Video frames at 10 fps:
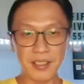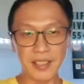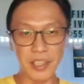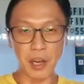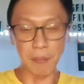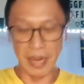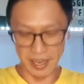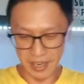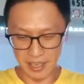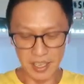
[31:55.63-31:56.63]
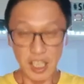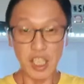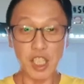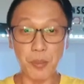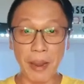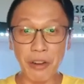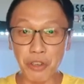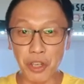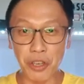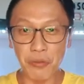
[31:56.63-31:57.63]
then you apply. Smell
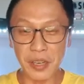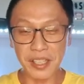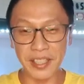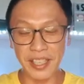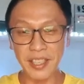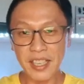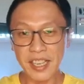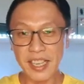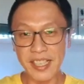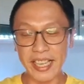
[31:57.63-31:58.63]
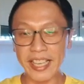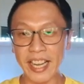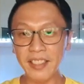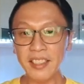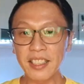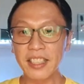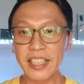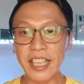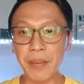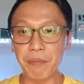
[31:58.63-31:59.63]
good, first thing. Second,
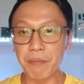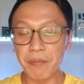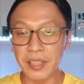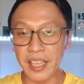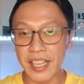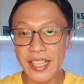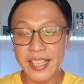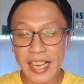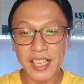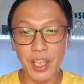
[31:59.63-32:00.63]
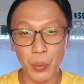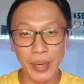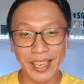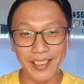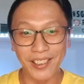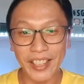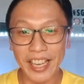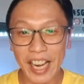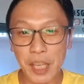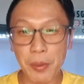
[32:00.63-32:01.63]
keep the insects away,
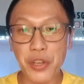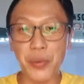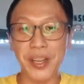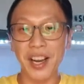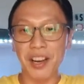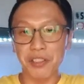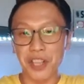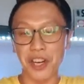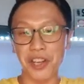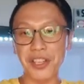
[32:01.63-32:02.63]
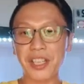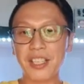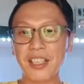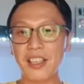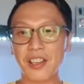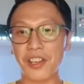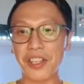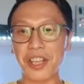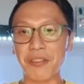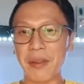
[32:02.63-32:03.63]
okay, especially when you're outdoors.
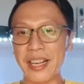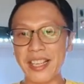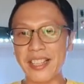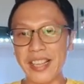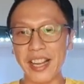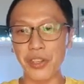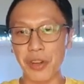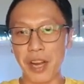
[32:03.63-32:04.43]
Because here many insects, so